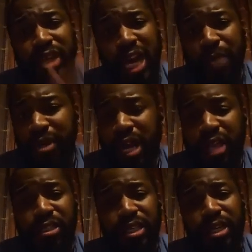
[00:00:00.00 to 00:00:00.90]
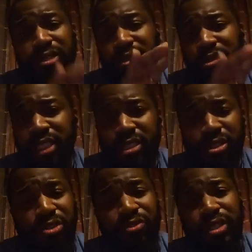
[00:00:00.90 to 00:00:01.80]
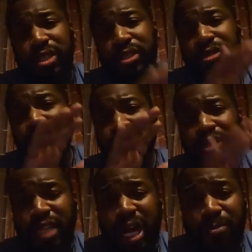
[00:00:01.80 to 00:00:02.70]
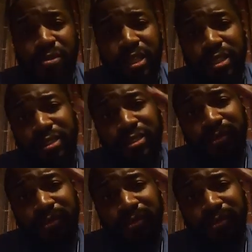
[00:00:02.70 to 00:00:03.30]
Happy holidays, season's greetings. God bless.